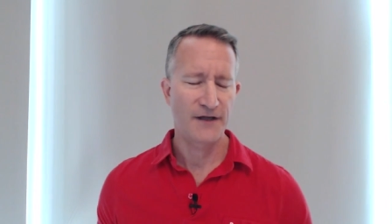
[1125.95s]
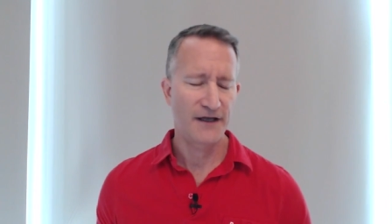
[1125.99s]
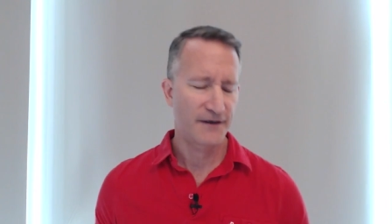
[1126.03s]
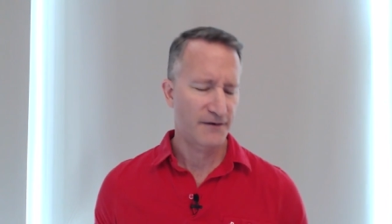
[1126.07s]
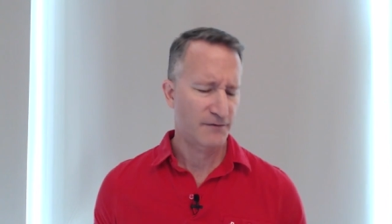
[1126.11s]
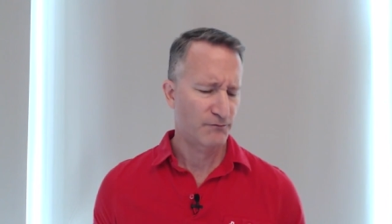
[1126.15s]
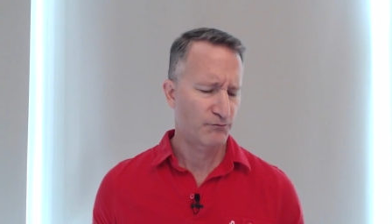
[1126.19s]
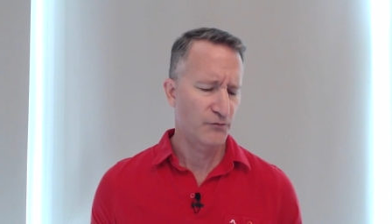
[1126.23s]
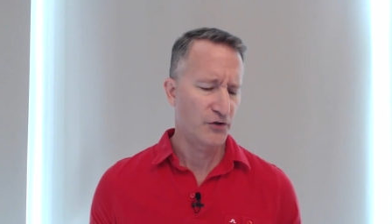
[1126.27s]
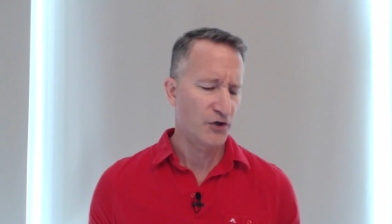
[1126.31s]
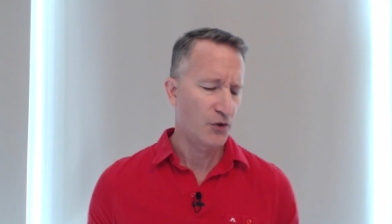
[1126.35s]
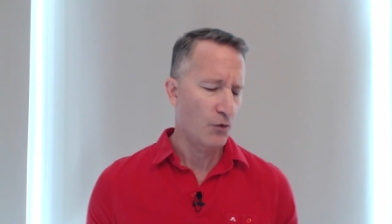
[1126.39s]

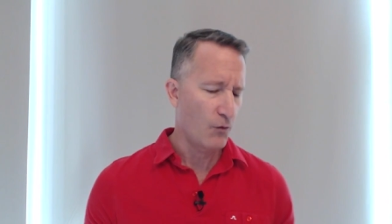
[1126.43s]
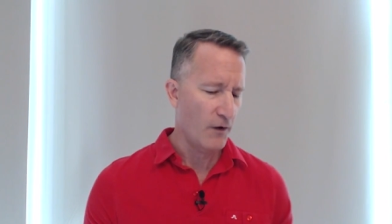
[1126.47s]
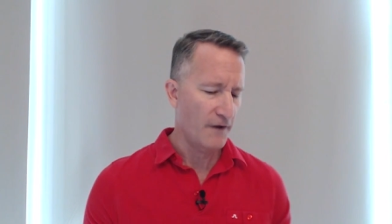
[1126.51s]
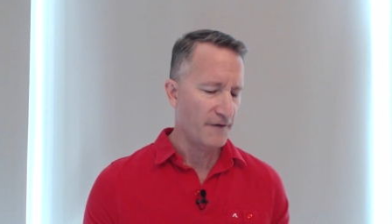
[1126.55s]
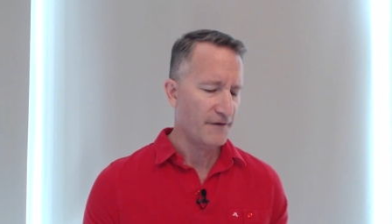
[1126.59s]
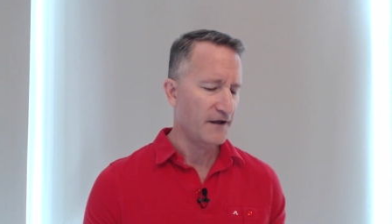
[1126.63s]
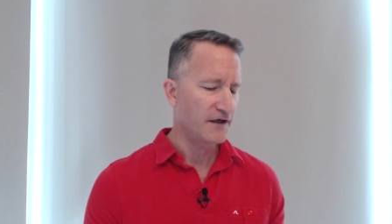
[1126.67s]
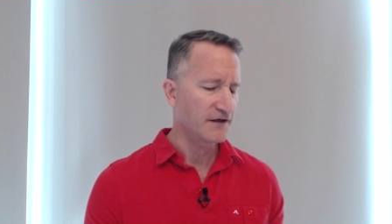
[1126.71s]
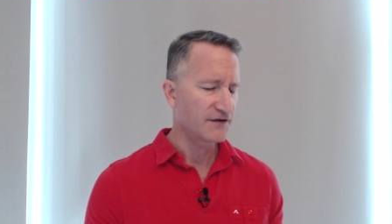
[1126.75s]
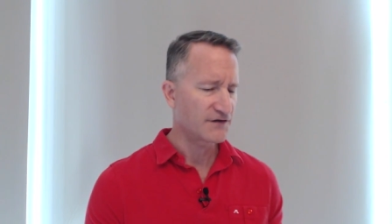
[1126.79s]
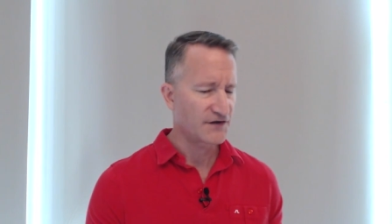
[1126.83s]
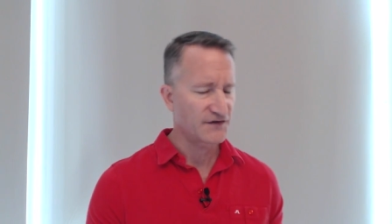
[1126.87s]
Like,
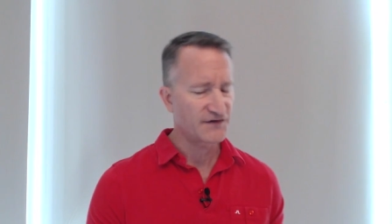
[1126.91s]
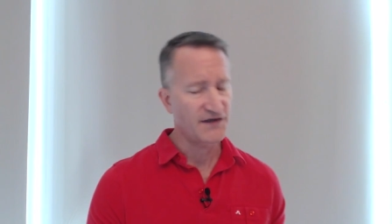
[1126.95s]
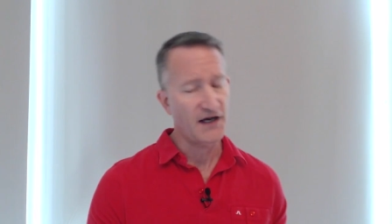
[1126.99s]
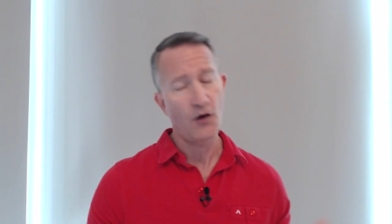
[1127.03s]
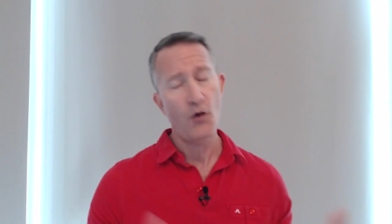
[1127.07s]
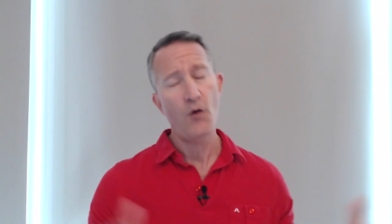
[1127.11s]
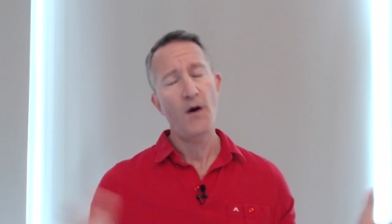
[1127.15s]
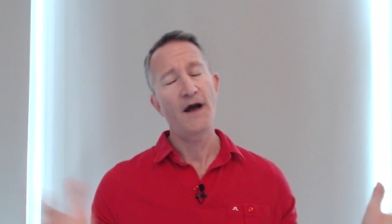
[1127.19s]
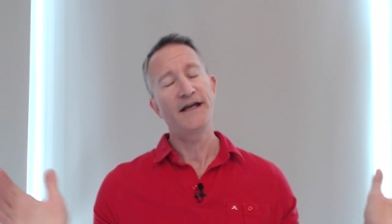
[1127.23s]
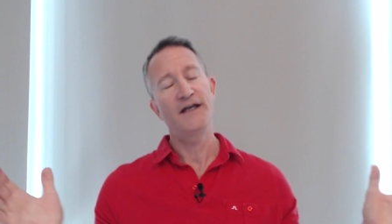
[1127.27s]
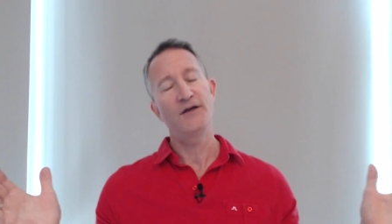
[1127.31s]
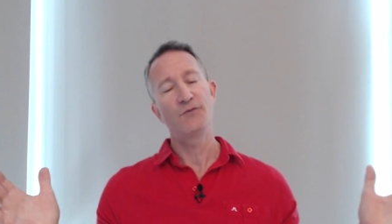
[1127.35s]
one thing is to
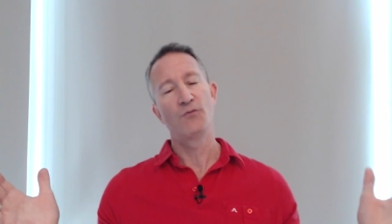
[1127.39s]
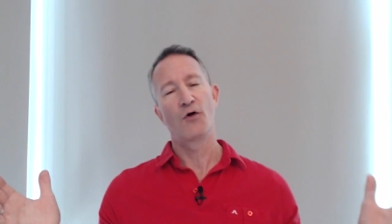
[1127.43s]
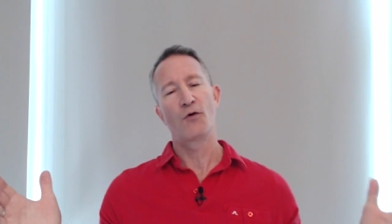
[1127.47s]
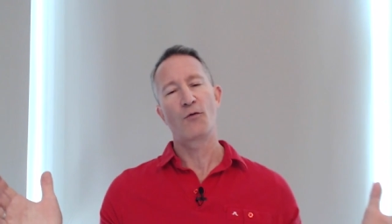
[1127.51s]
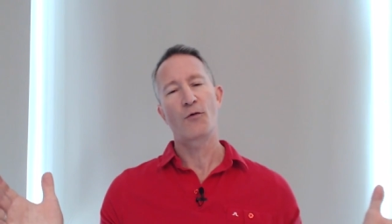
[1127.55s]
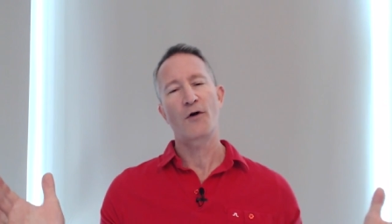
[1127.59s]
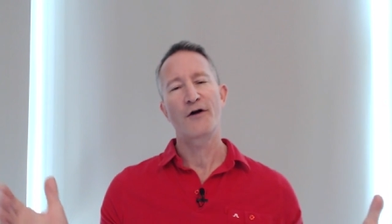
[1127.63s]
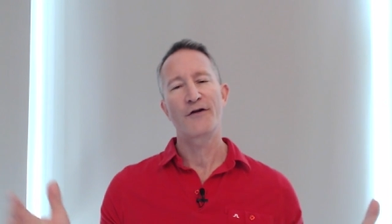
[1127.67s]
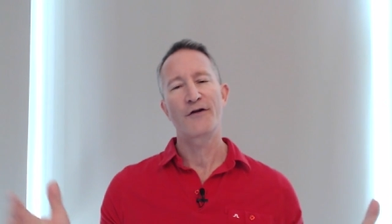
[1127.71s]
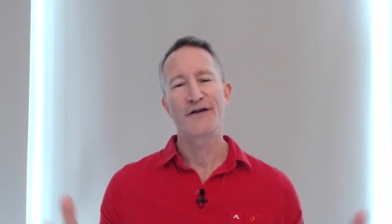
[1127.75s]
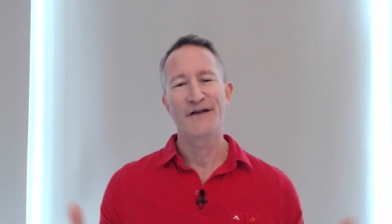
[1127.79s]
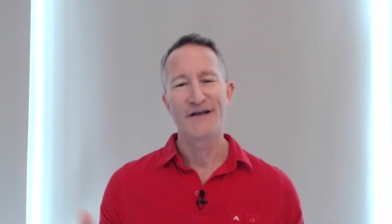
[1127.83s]
say, oh, I need
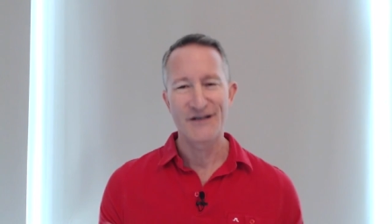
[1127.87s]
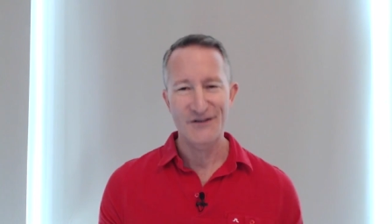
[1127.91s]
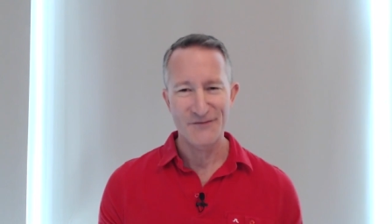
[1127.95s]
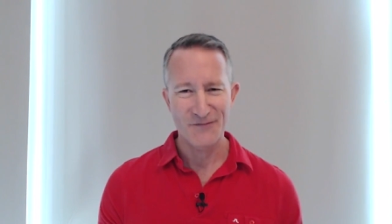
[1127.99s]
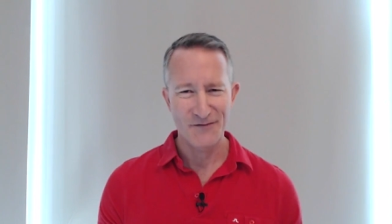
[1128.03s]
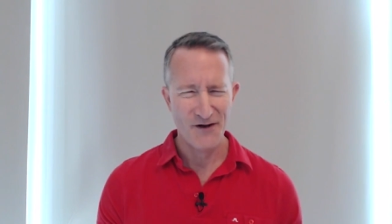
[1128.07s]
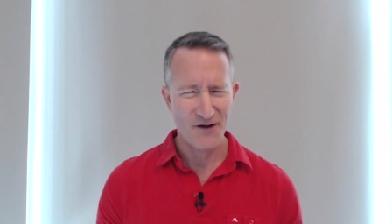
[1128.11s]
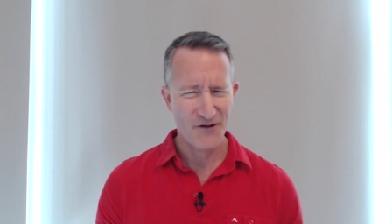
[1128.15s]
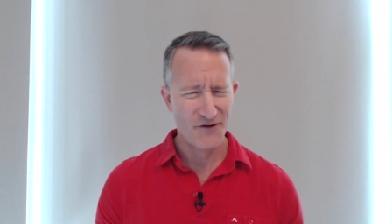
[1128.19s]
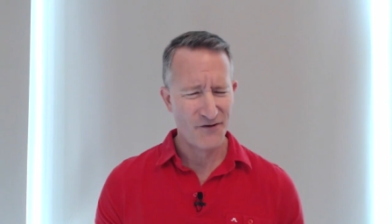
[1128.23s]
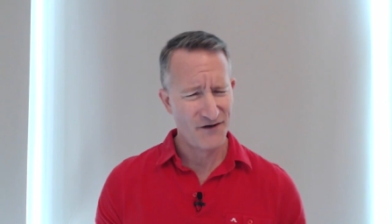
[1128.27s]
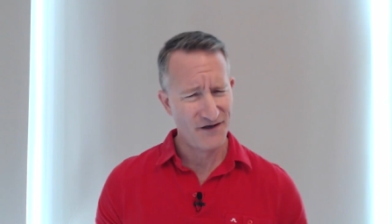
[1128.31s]
more worthiness.
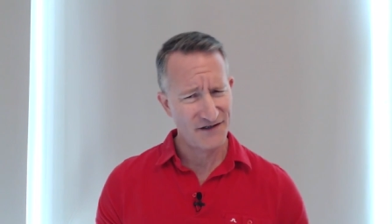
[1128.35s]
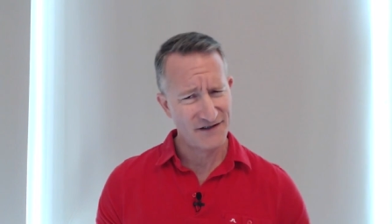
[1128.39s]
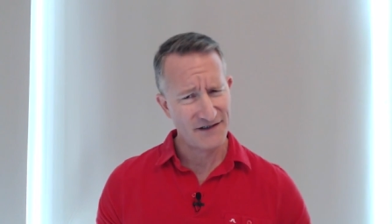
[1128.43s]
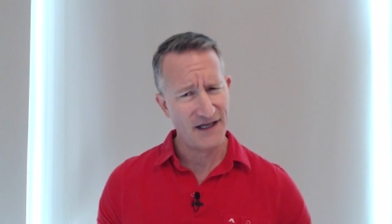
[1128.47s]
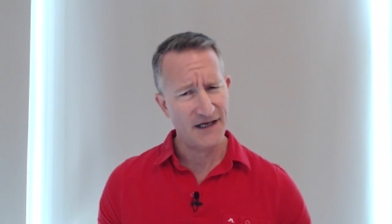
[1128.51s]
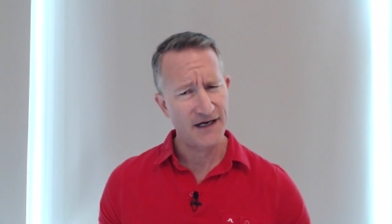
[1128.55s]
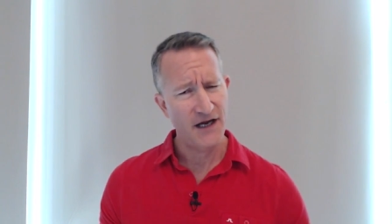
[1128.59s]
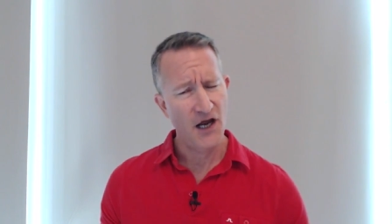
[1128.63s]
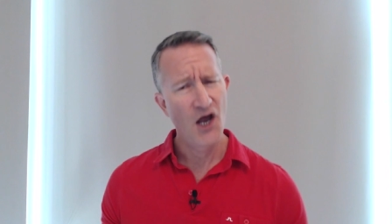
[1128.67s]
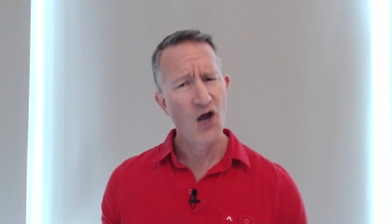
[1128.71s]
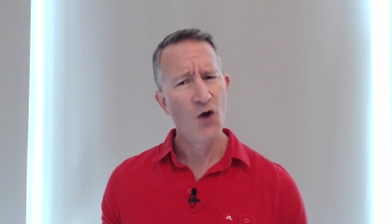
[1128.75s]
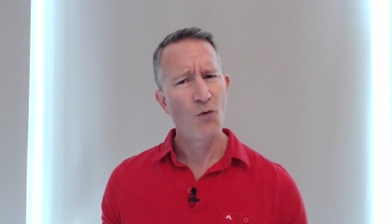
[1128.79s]
But another thing is
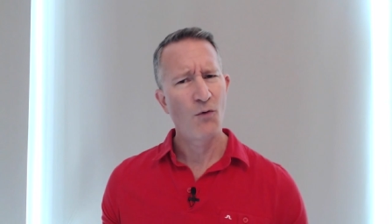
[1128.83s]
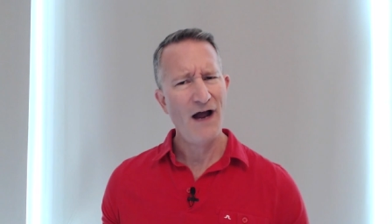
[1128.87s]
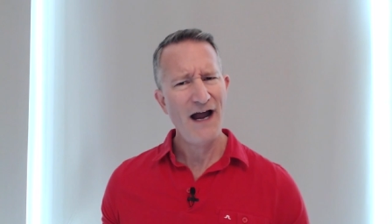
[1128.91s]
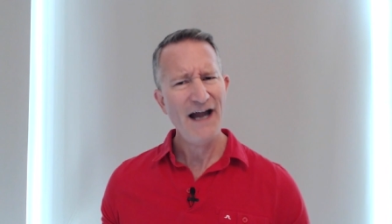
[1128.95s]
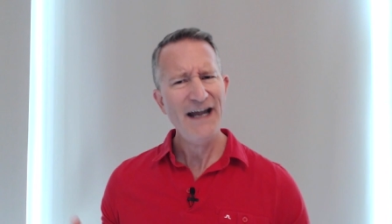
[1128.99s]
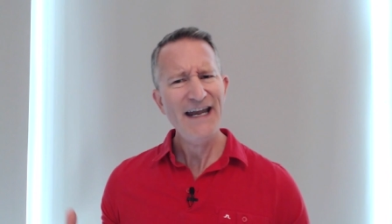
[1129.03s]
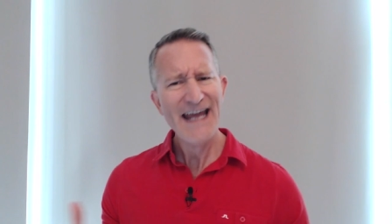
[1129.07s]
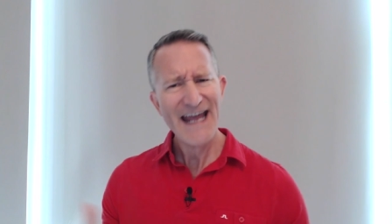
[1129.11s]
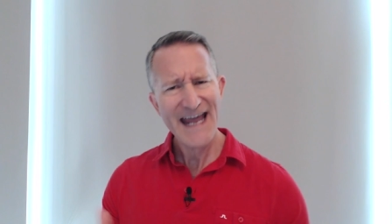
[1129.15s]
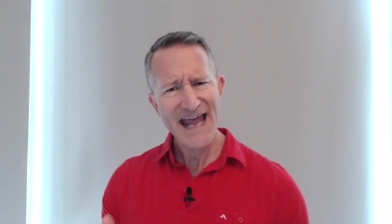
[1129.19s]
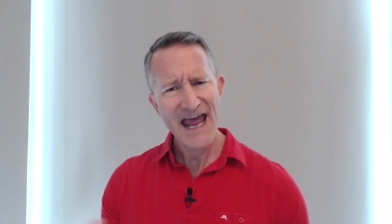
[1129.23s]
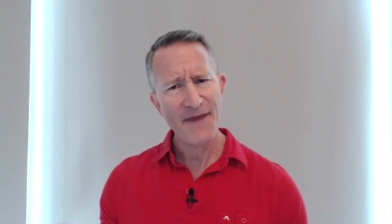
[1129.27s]
like, well,
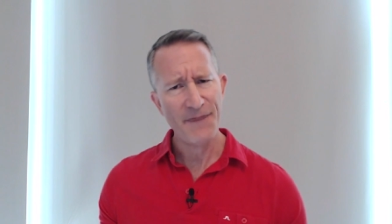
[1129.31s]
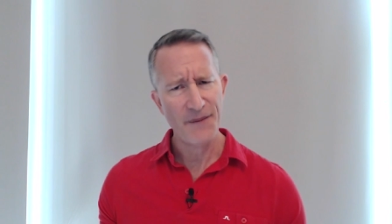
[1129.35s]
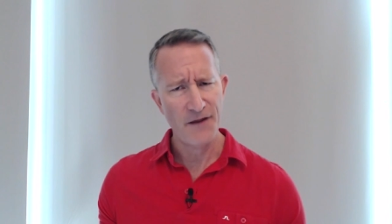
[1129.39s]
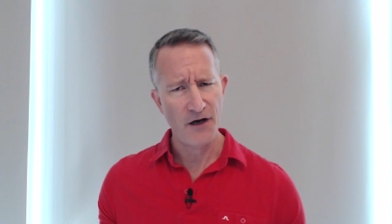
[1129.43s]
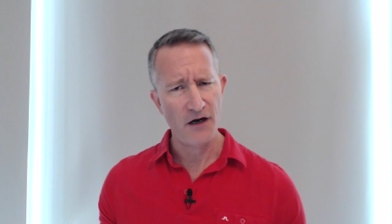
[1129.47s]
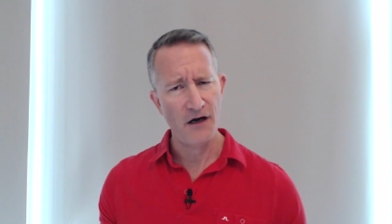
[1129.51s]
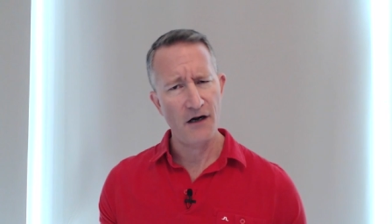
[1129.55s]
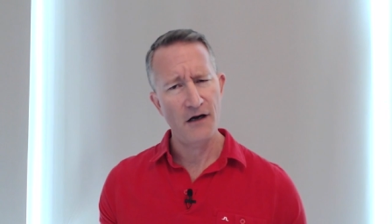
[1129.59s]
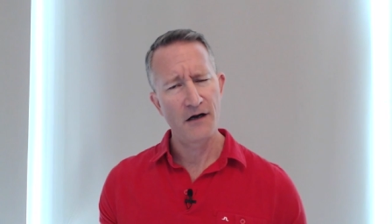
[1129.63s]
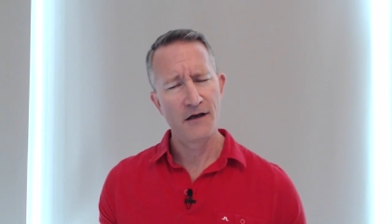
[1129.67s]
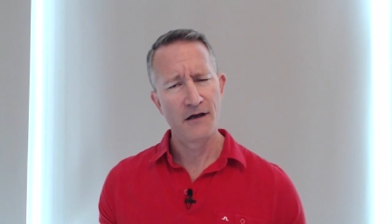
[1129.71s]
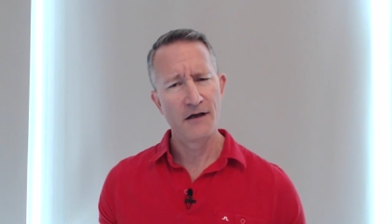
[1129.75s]
how do you get
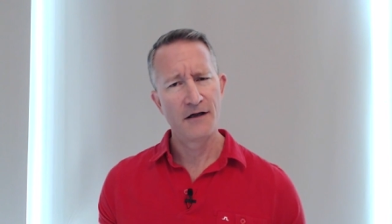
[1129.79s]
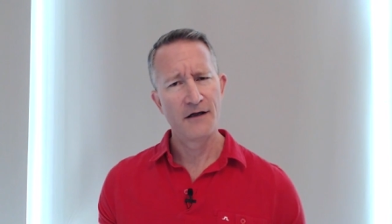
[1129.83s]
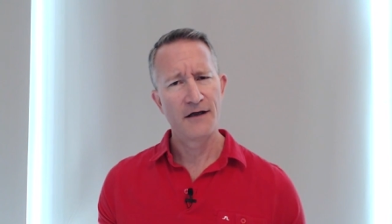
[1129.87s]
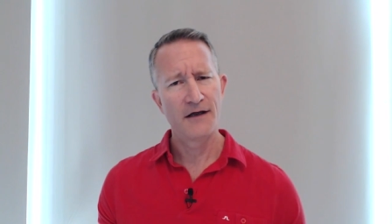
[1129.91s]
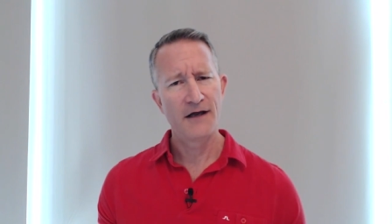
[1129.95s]
there?